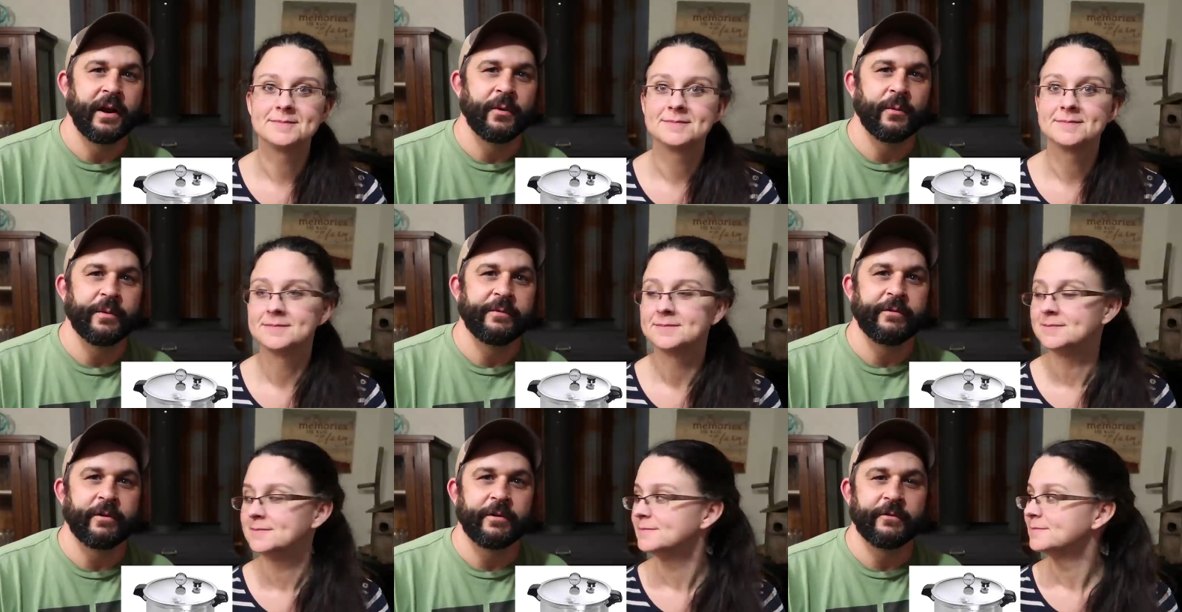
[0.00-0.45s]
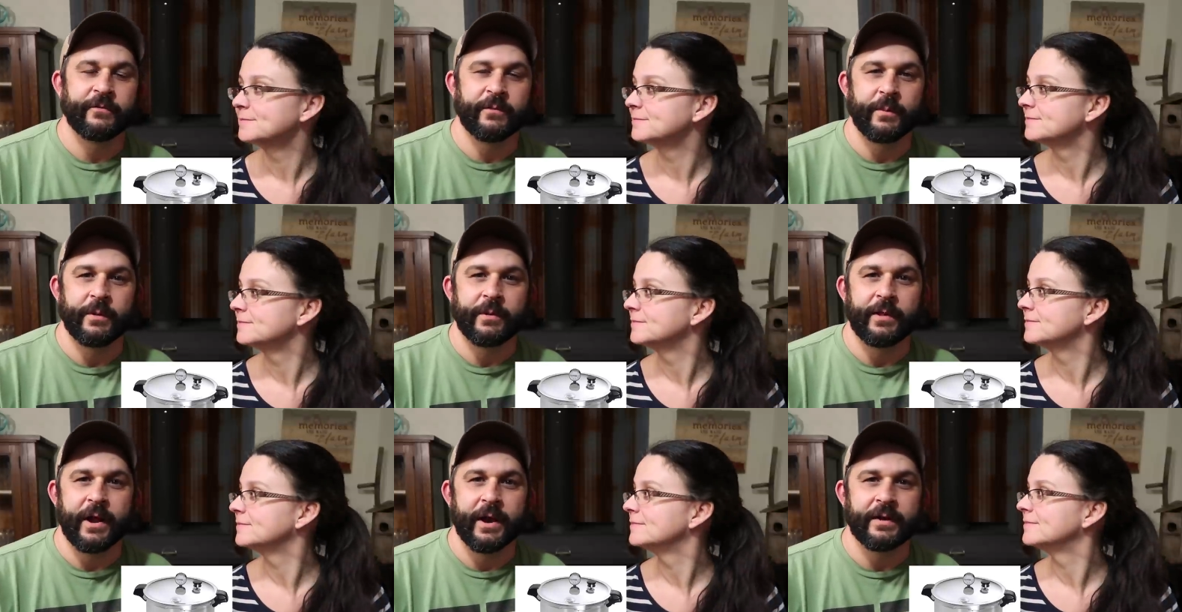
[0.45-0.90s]
Speaker 1: We've heard from
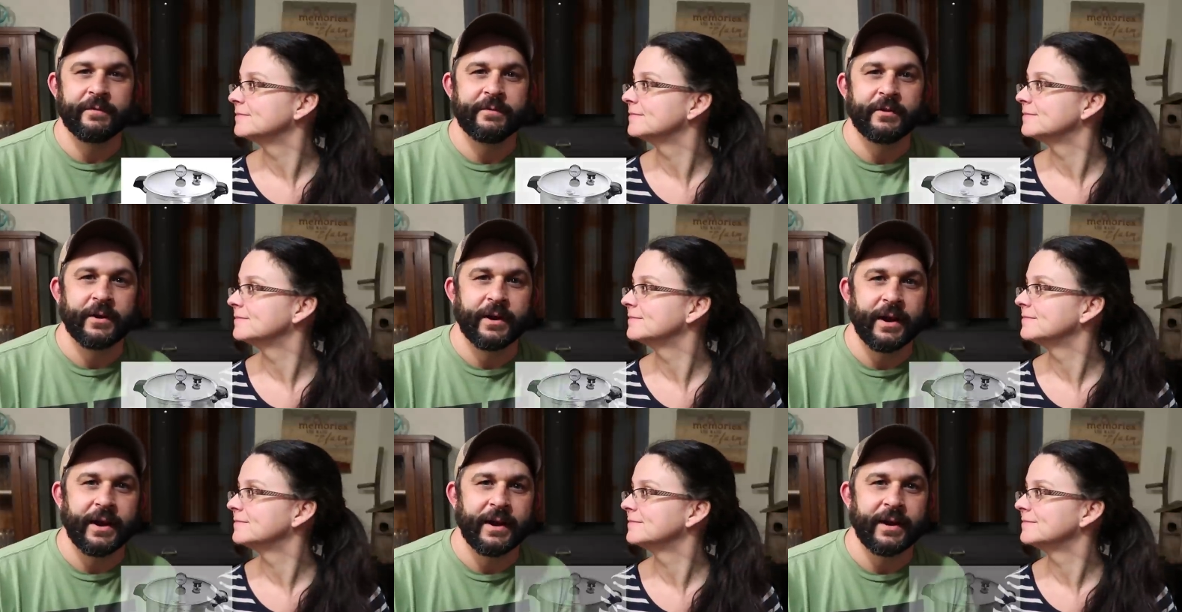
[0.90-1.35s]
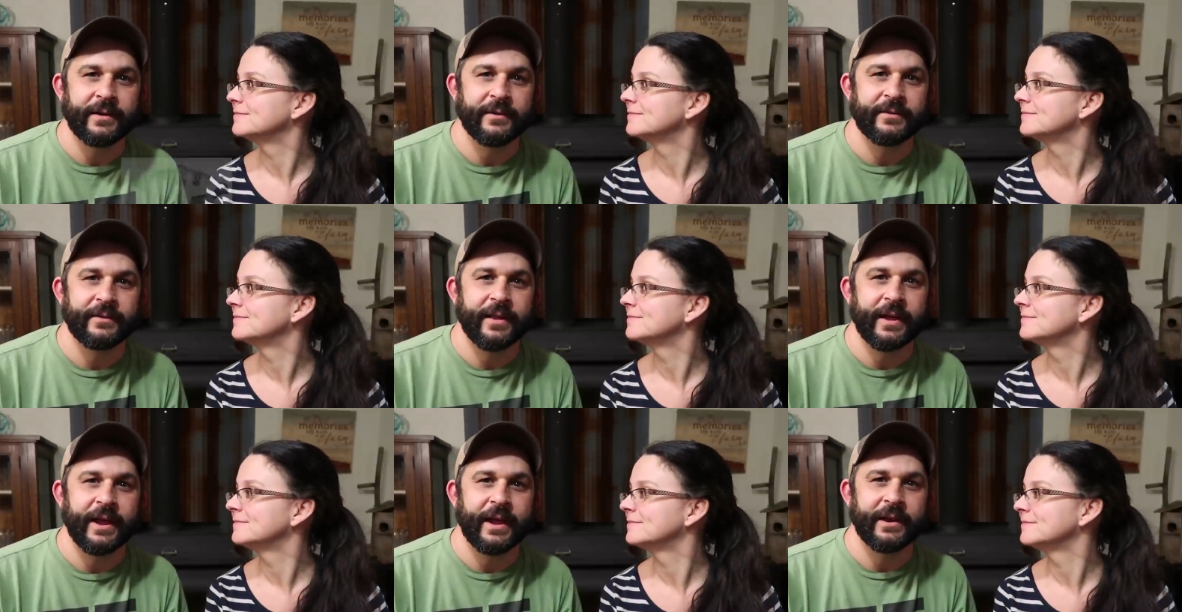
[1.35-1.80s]
a lot of you
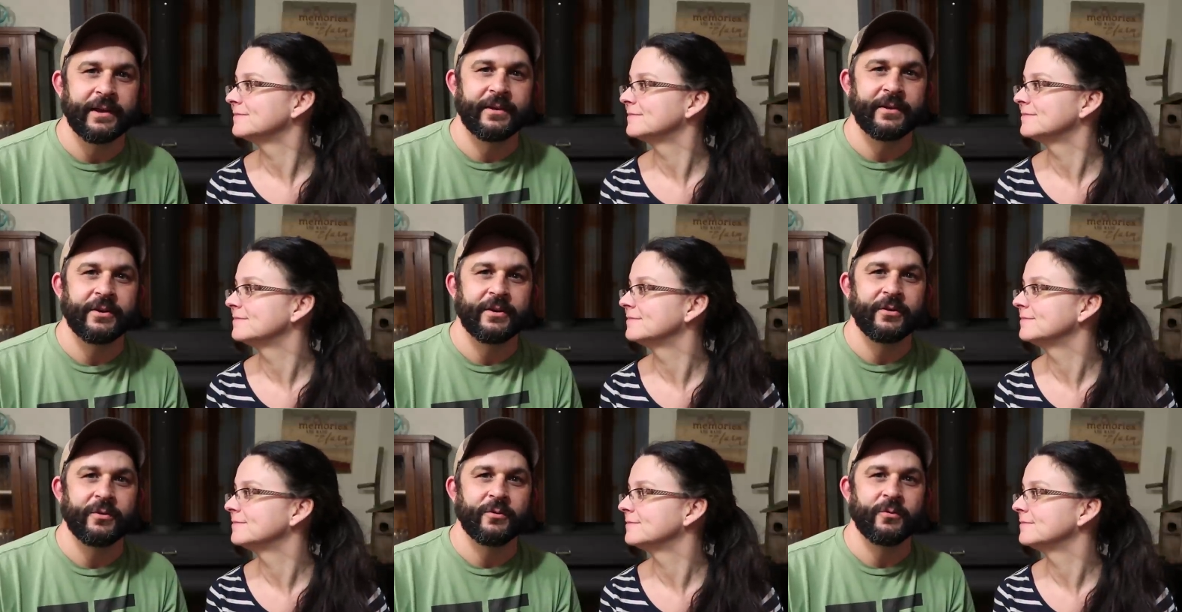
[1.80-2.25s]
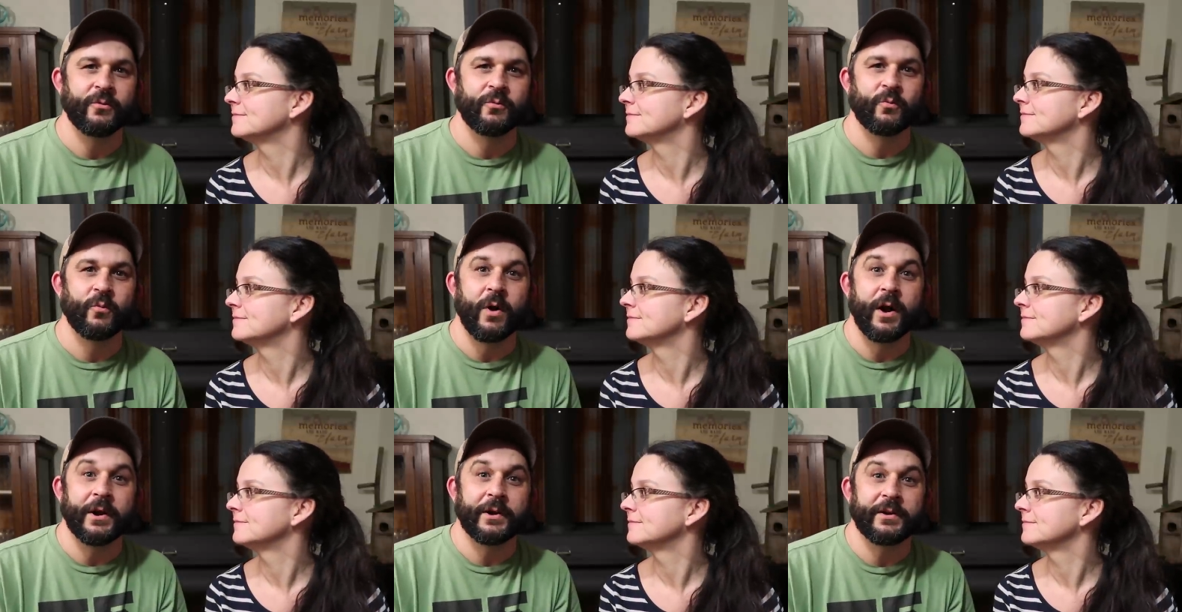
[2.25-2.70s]
guys that you
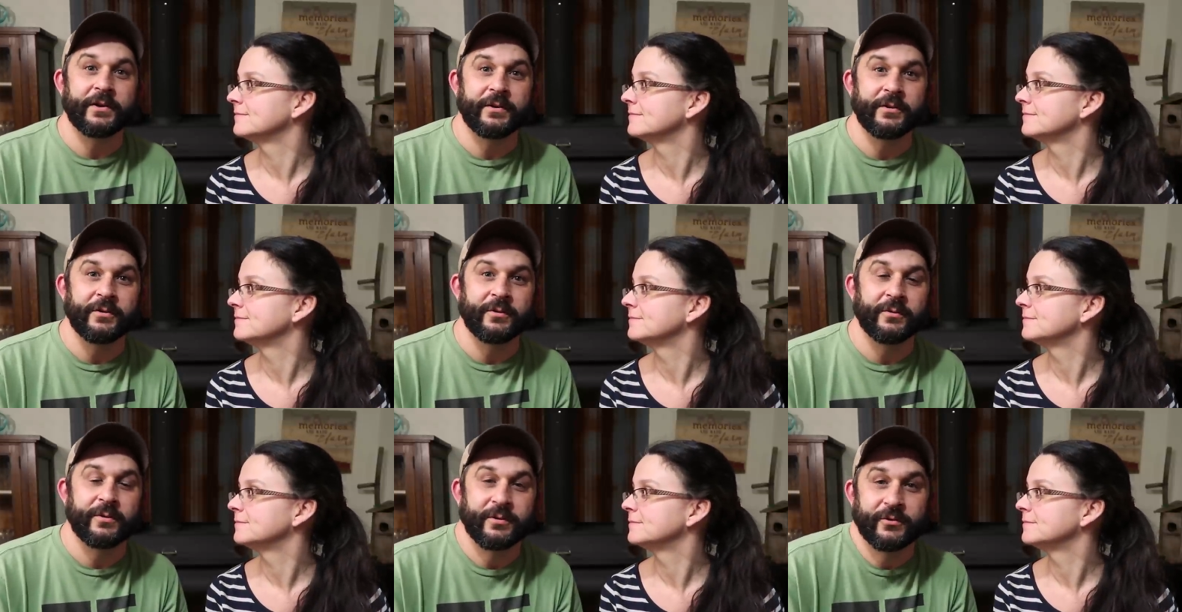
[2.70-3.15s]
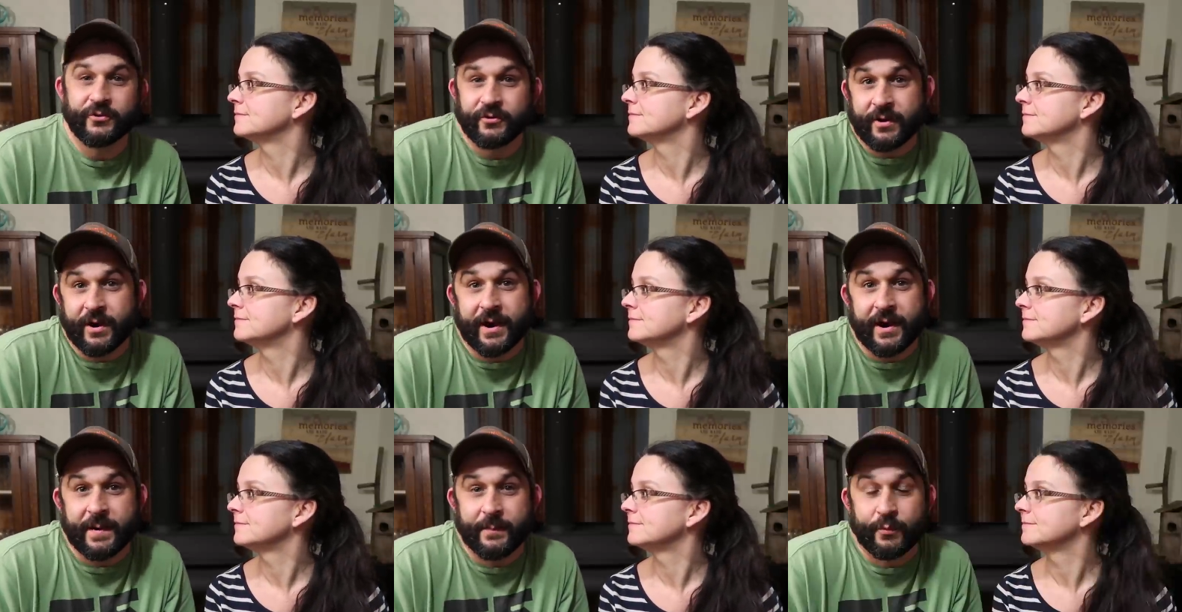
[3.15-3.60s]
want to
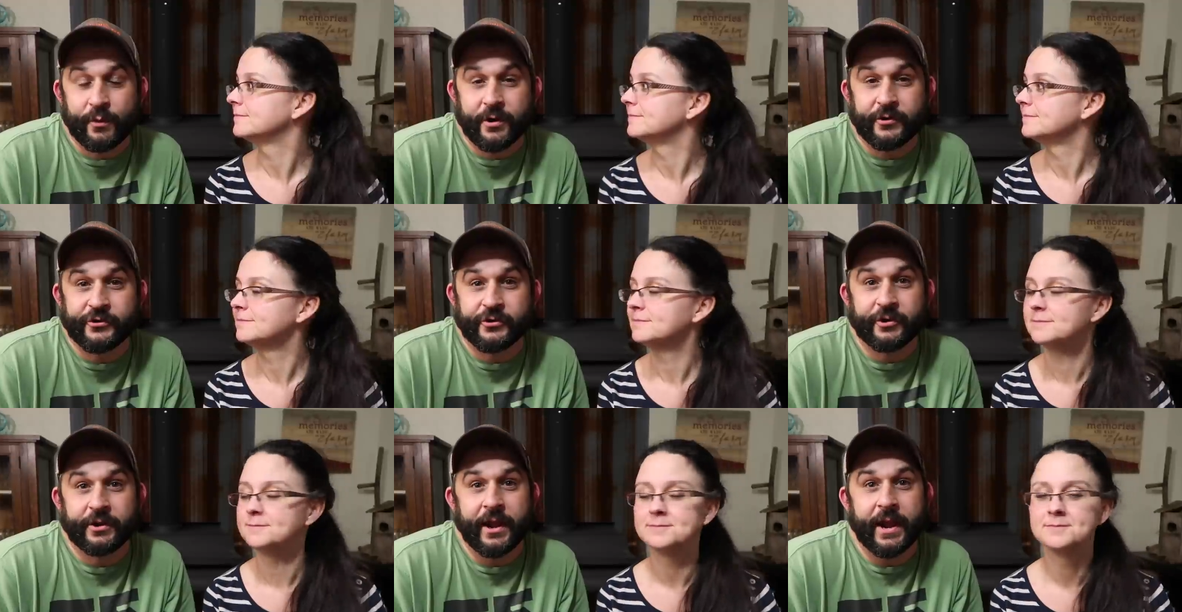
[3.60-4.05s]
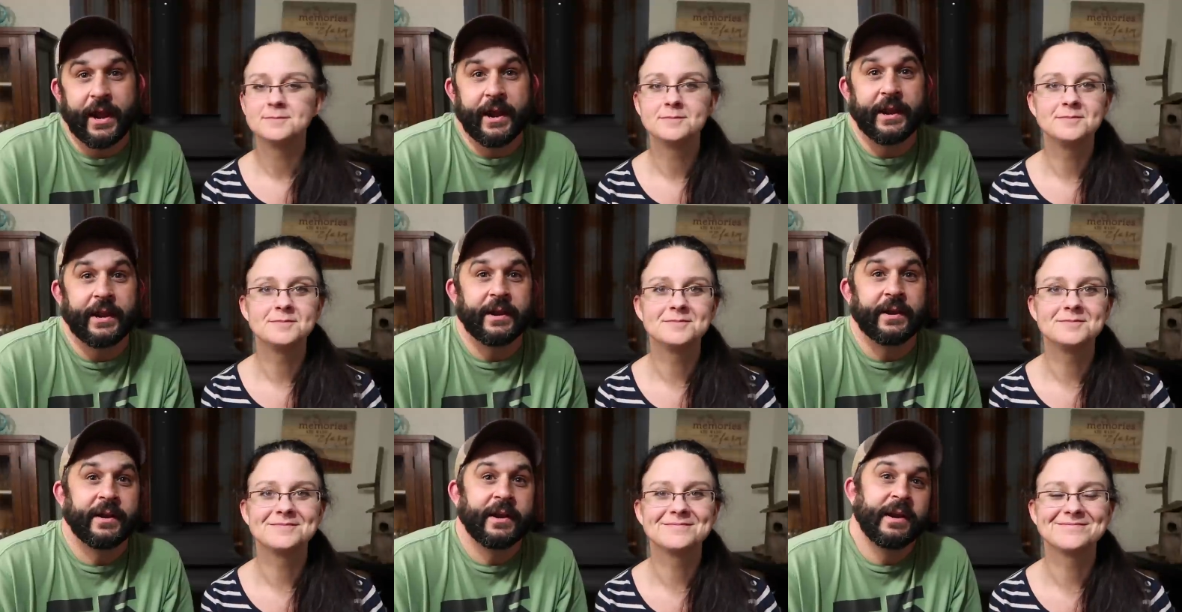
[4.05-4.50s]
try pressure
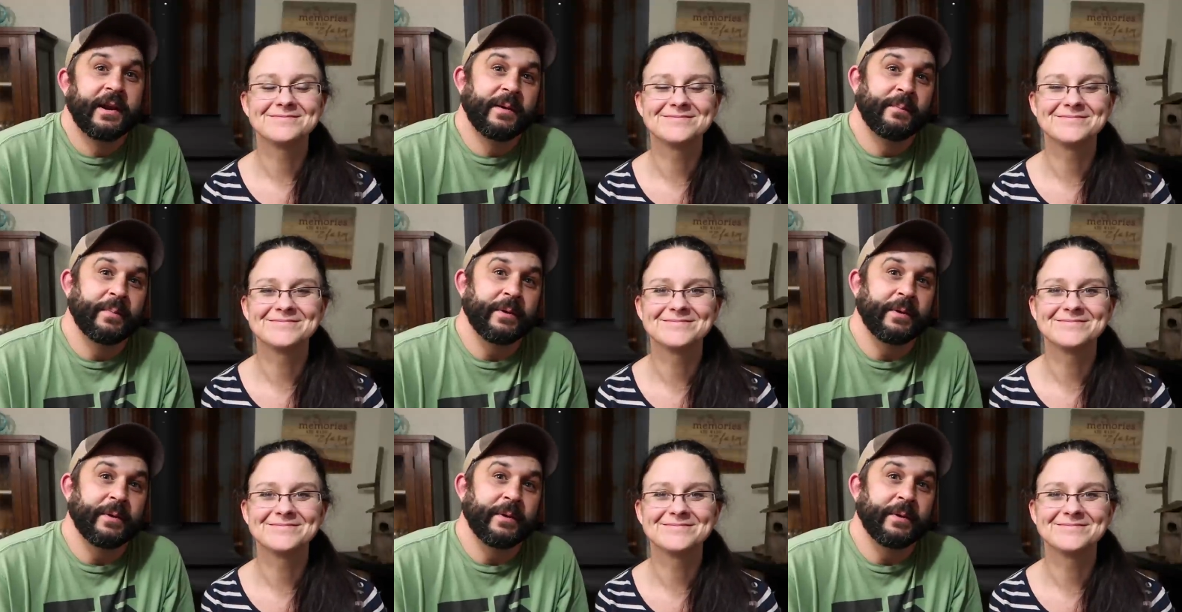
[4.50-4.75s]
canning,